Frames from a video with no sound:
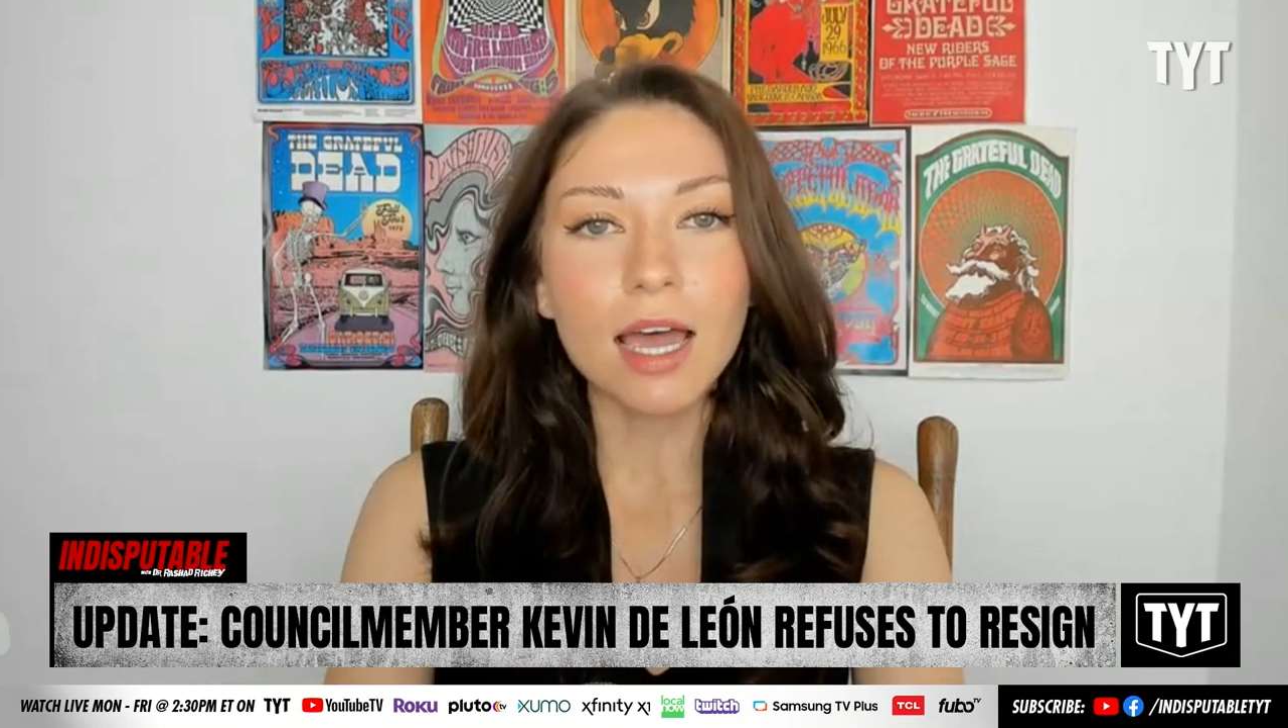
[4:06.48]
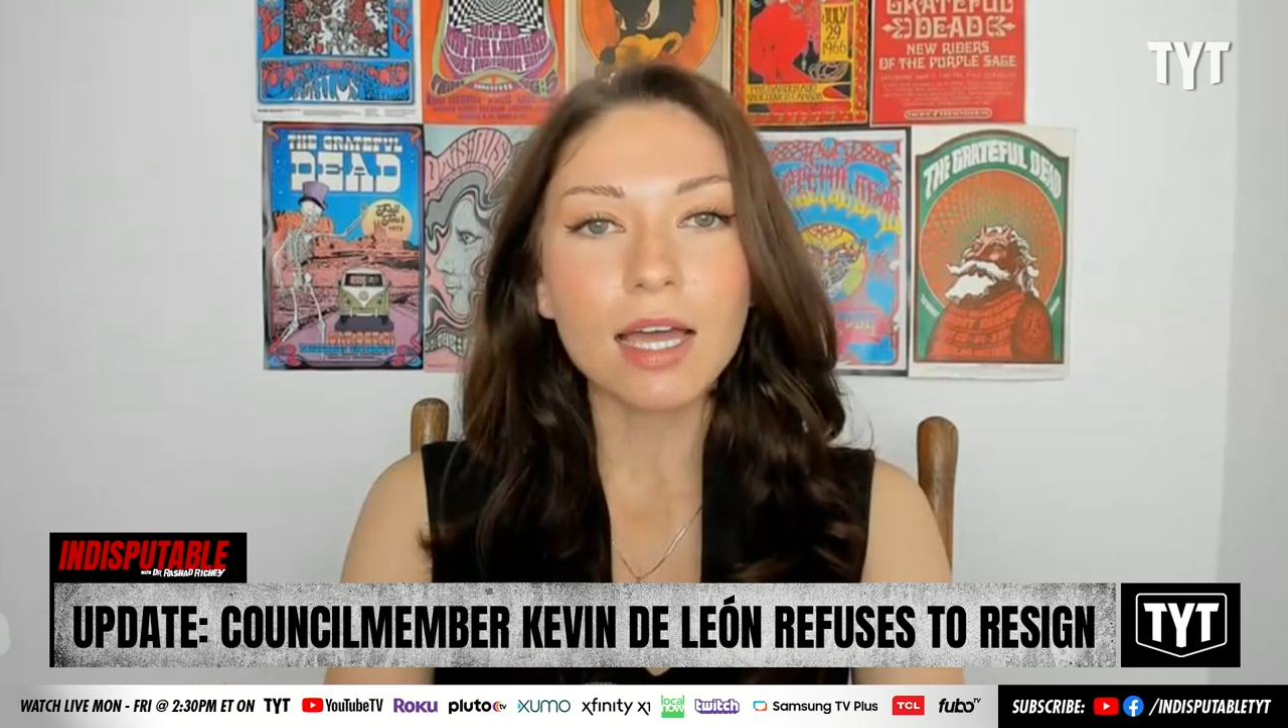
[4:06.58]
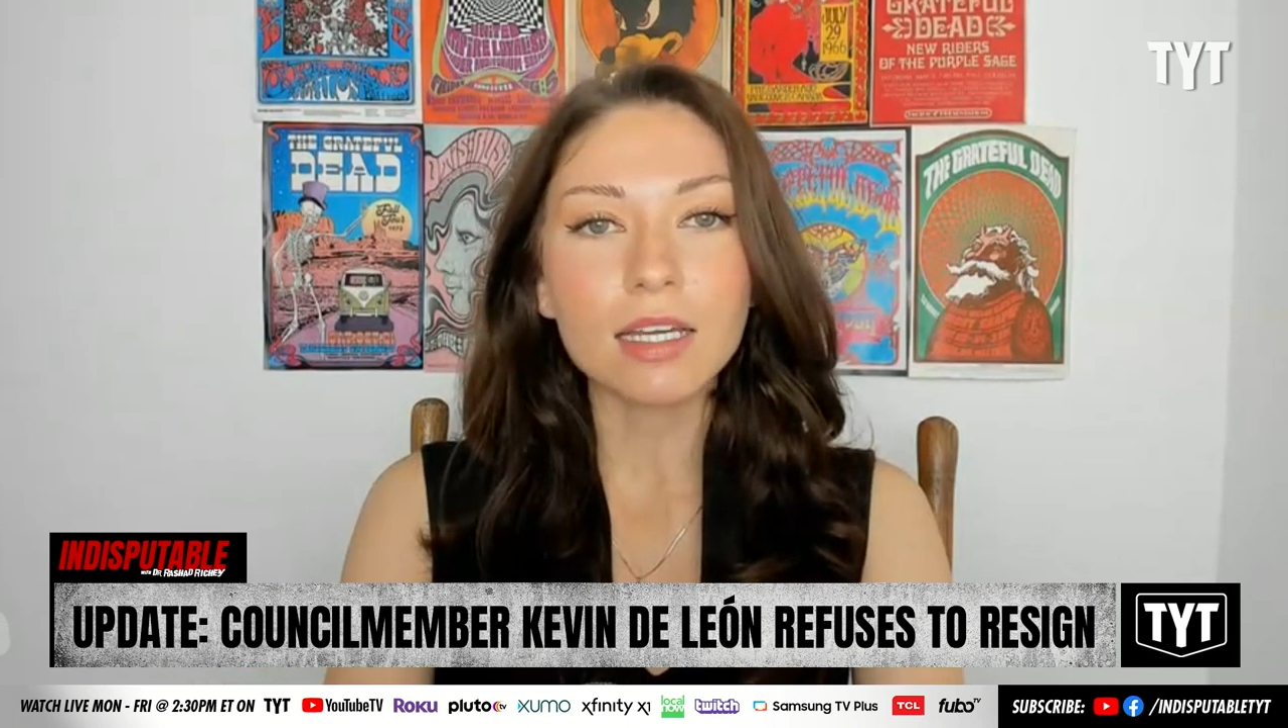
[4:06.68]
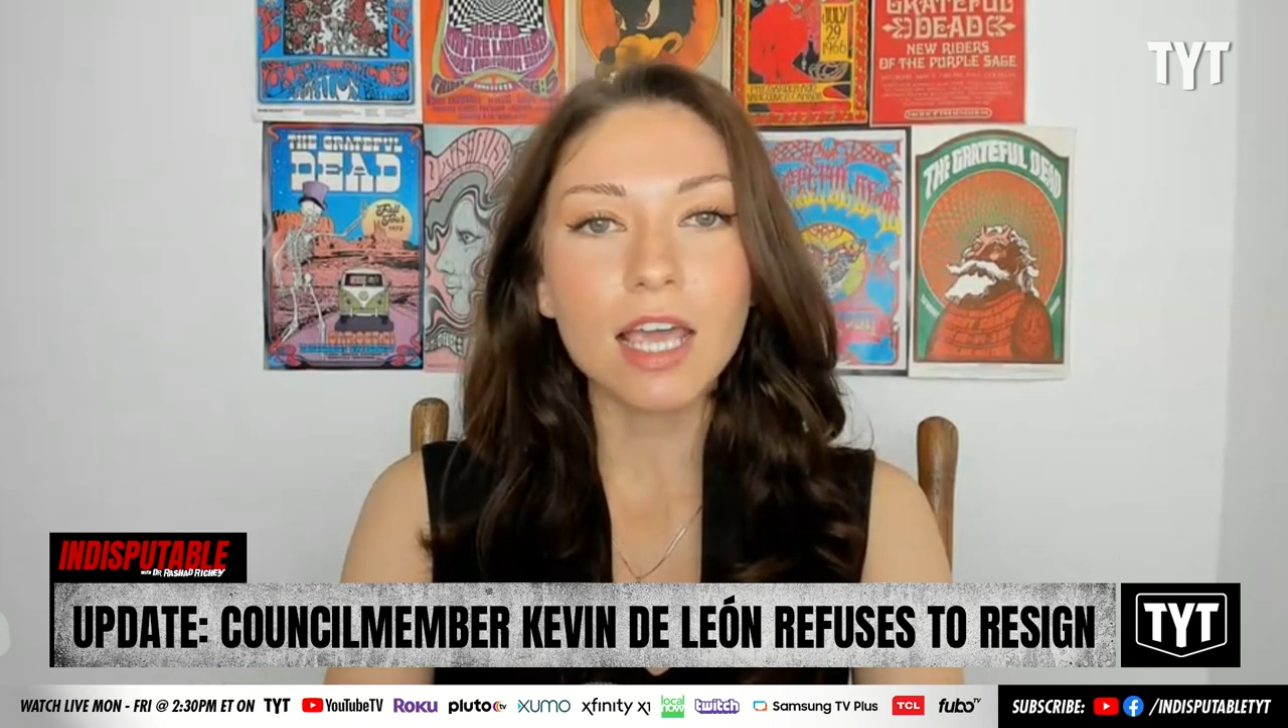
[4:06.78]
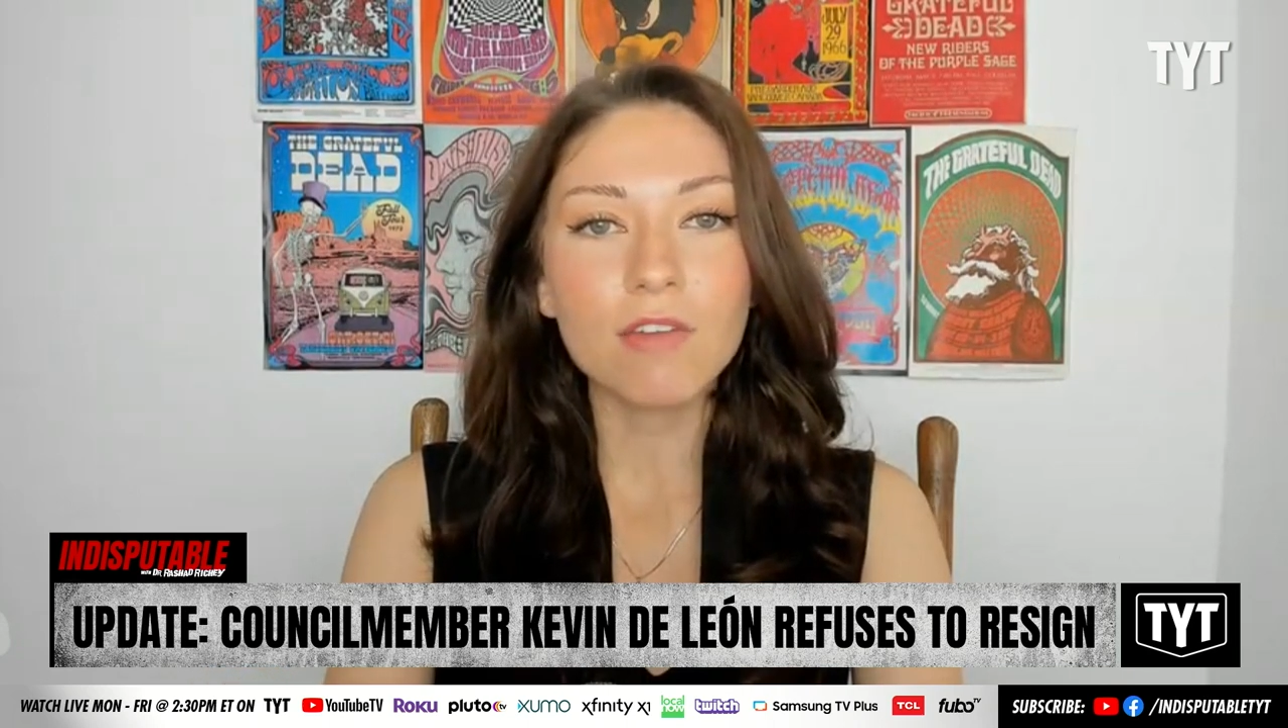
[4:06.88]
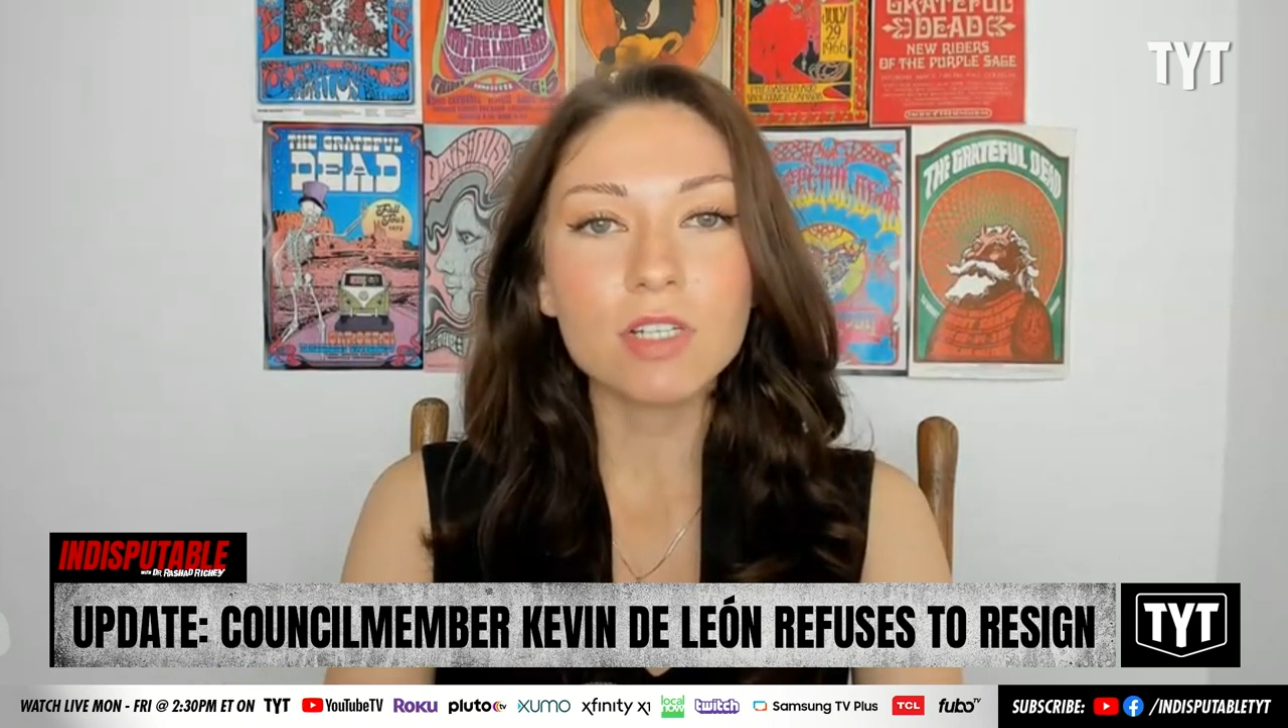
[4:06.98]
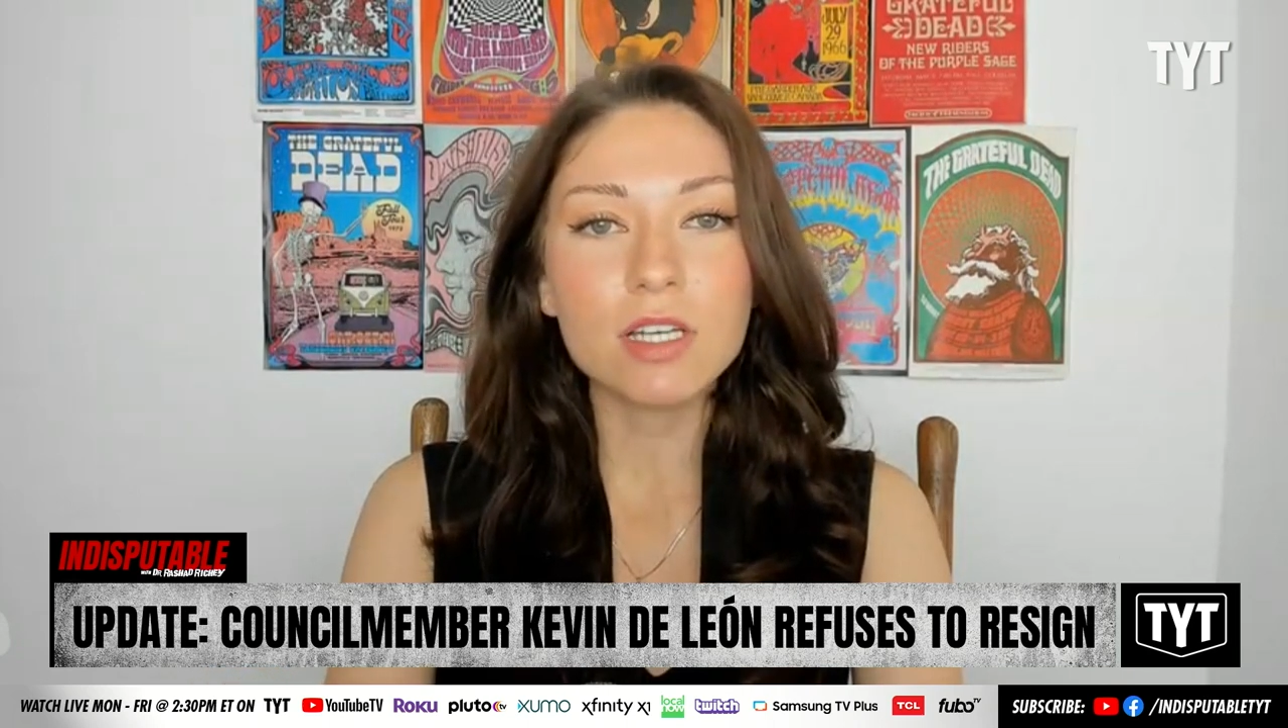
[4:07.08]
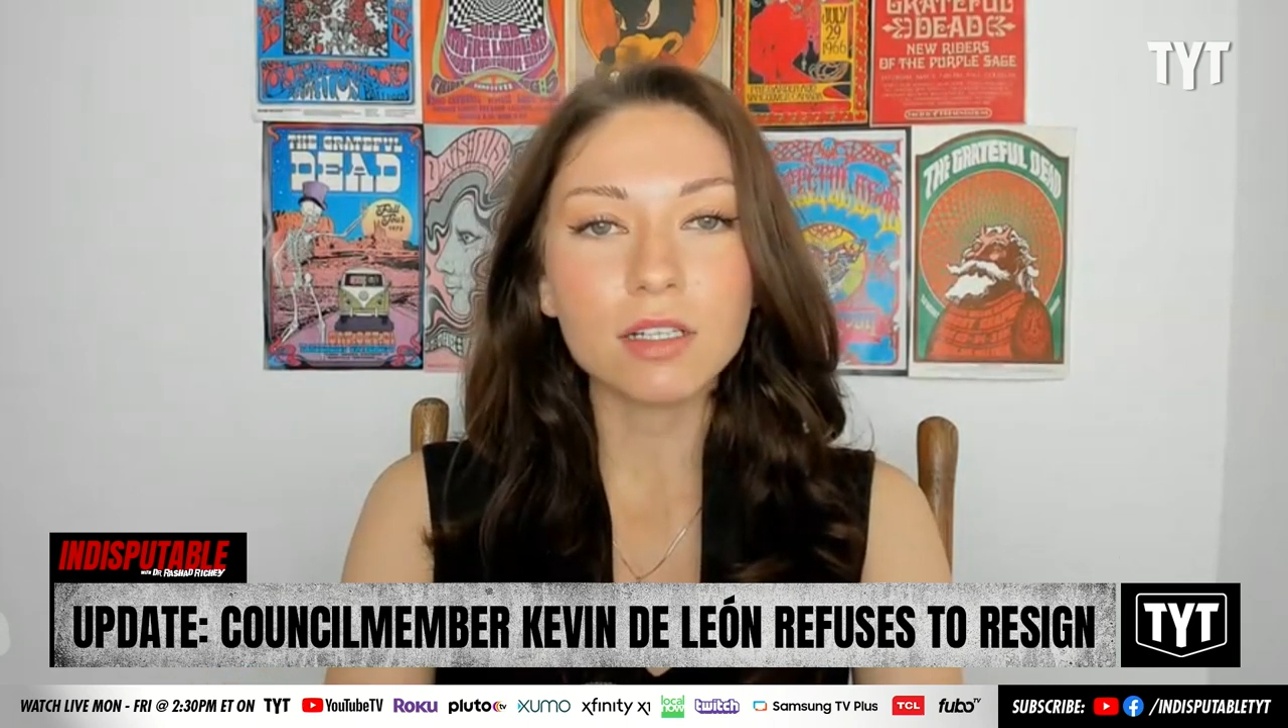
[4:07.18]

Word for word: at Kevin de